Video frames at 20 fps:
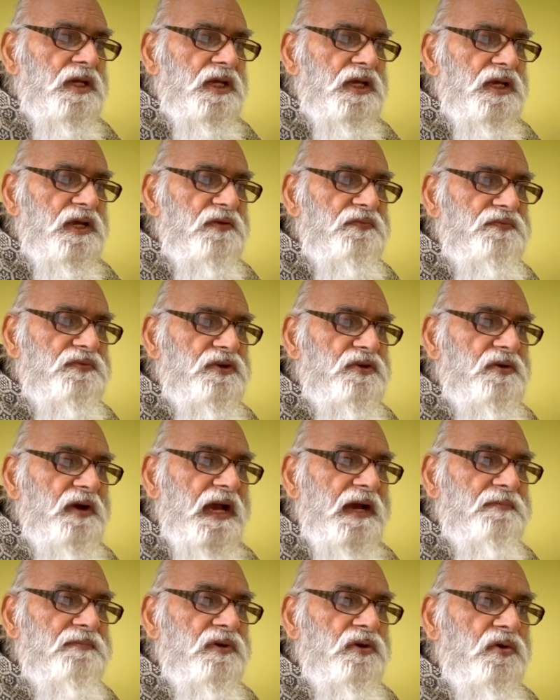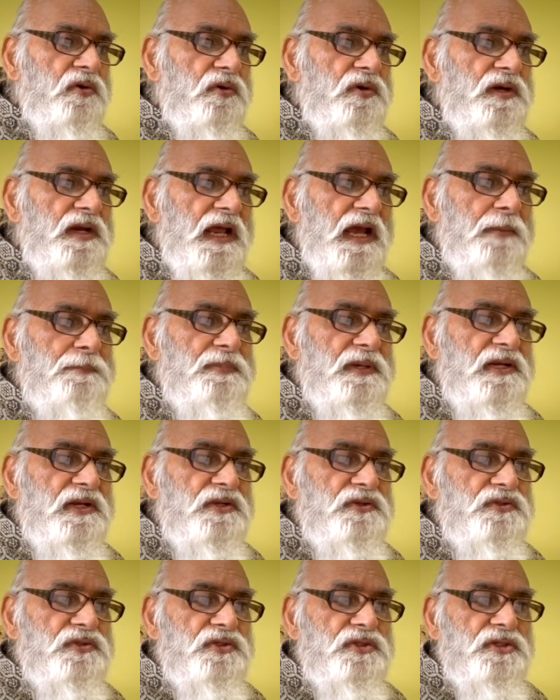If you have known
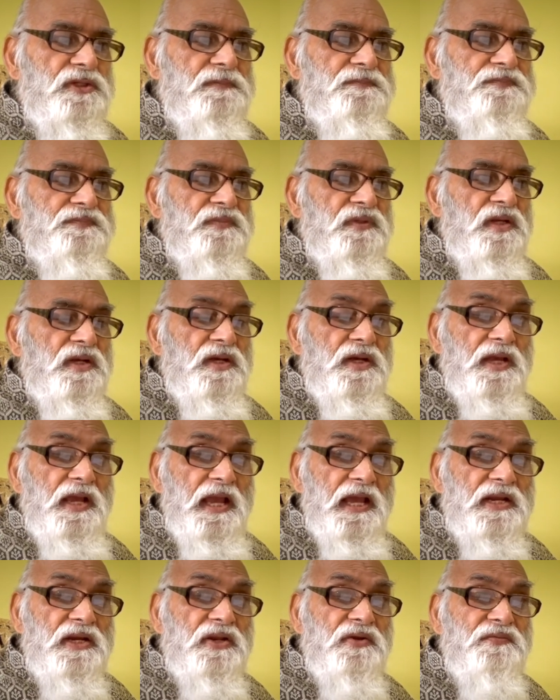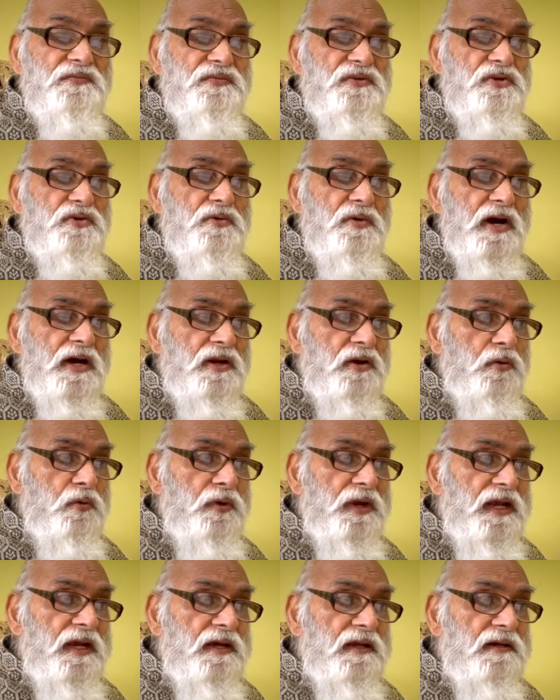happiness and if you are
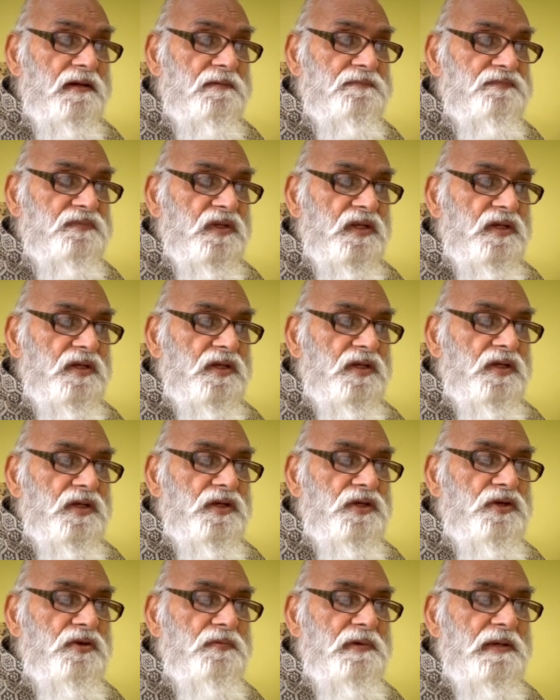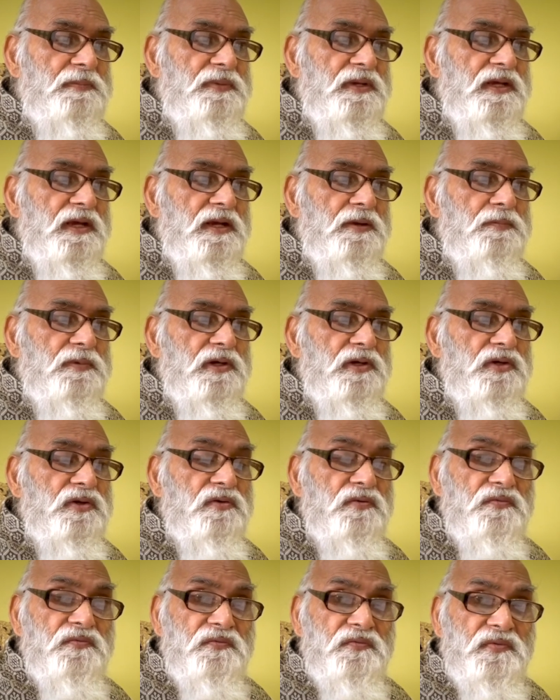aware, you will be able to
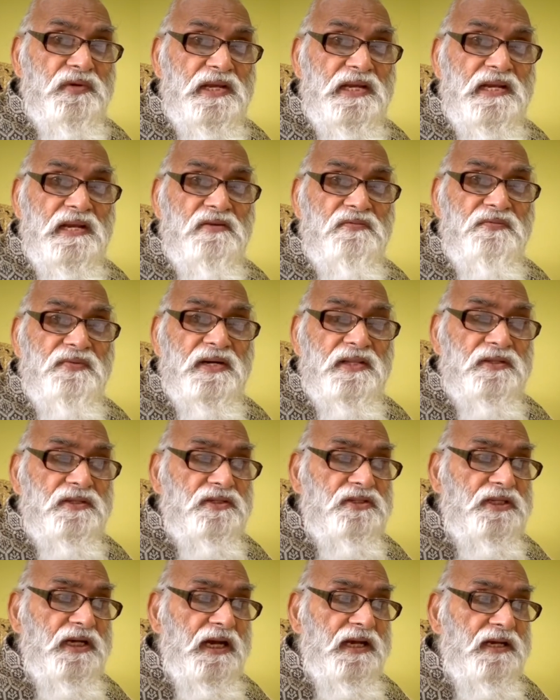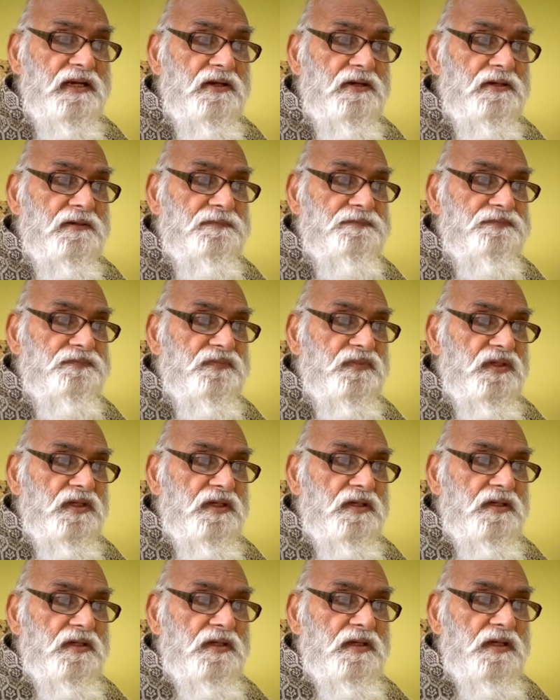feel for the child
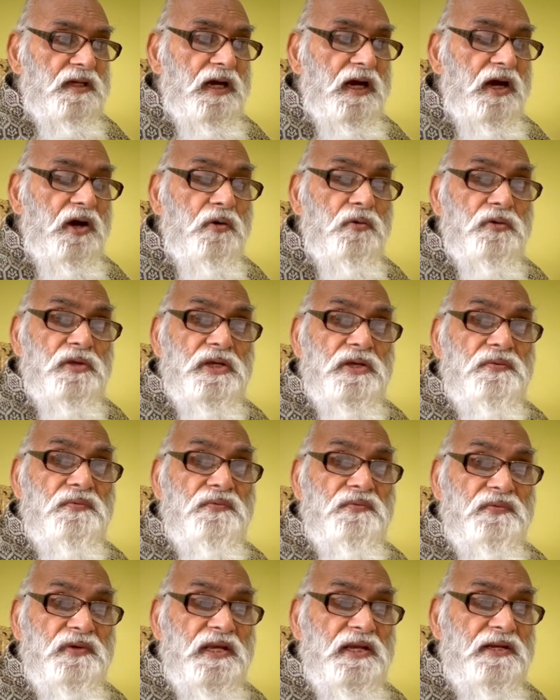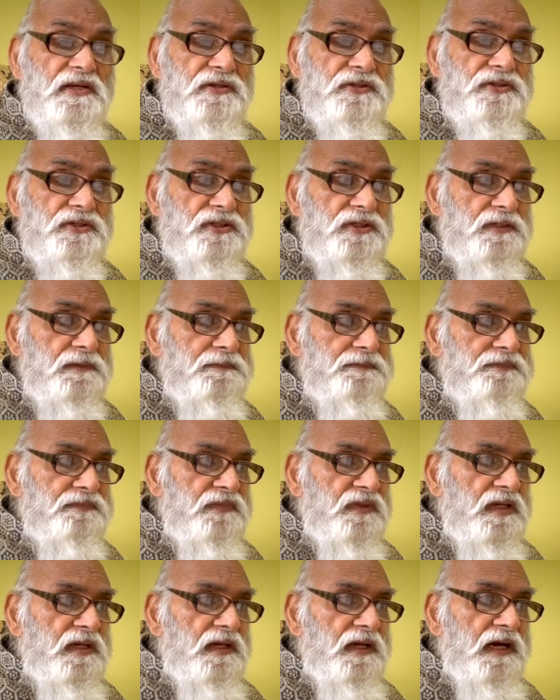how he feels.
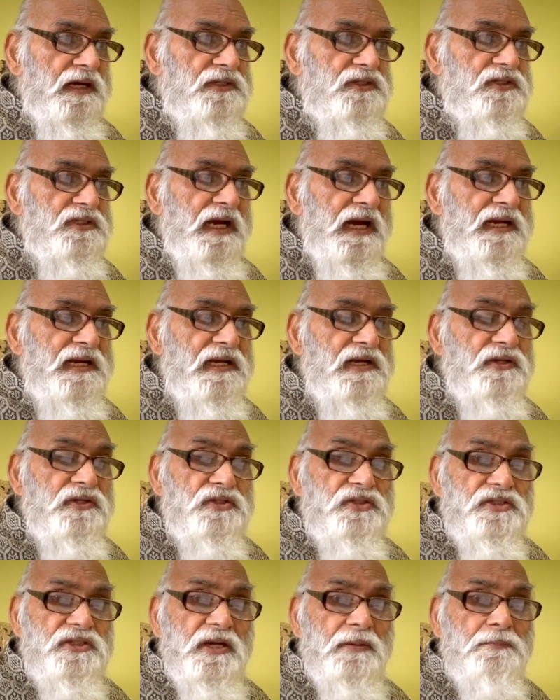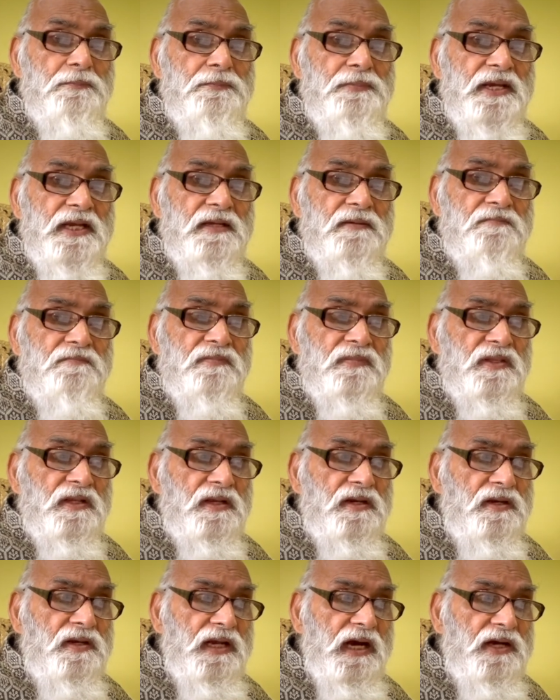A child is jumping,
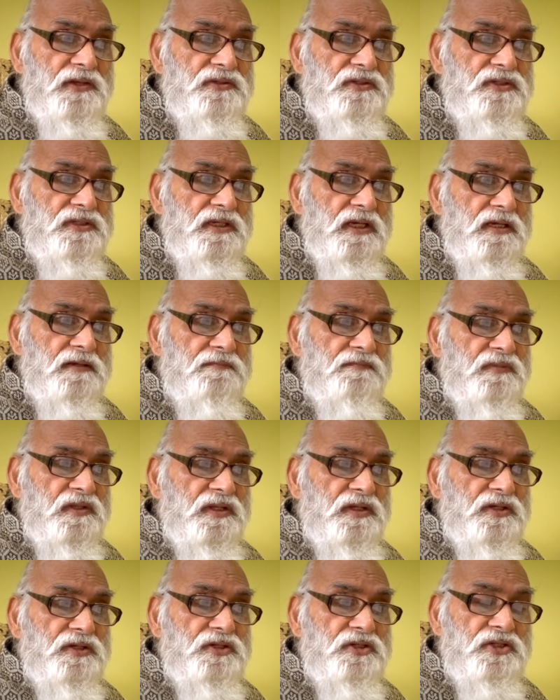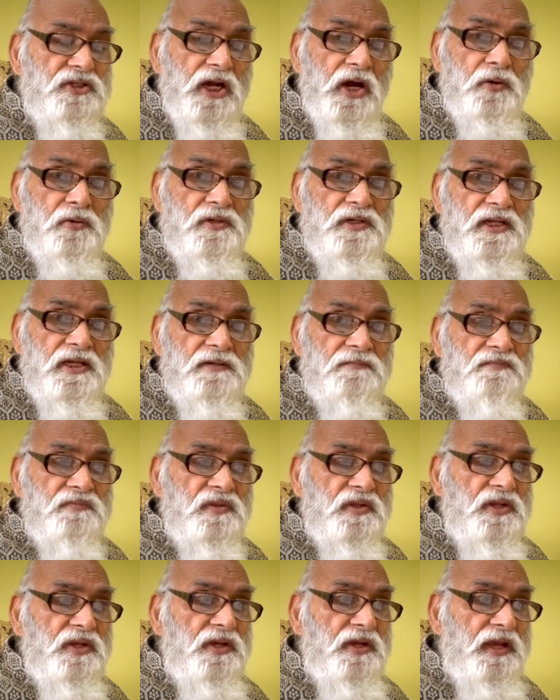dancing, shouting,
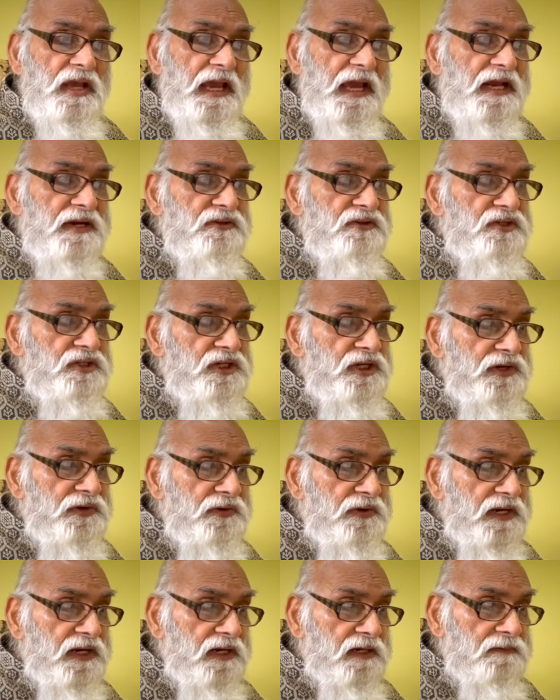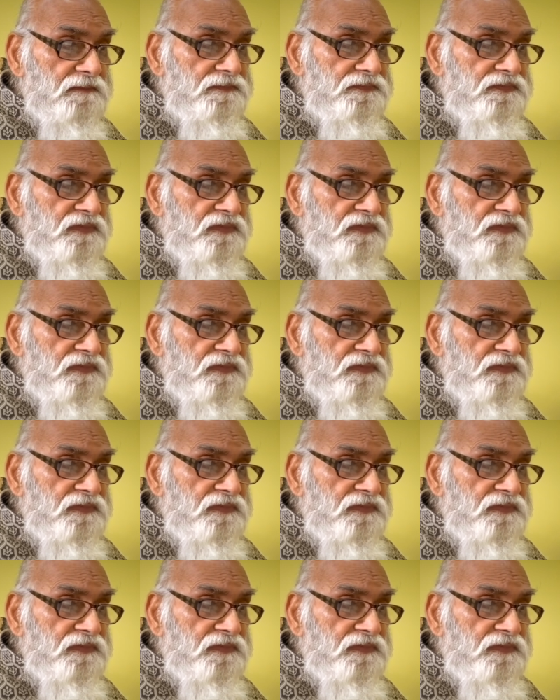and shirking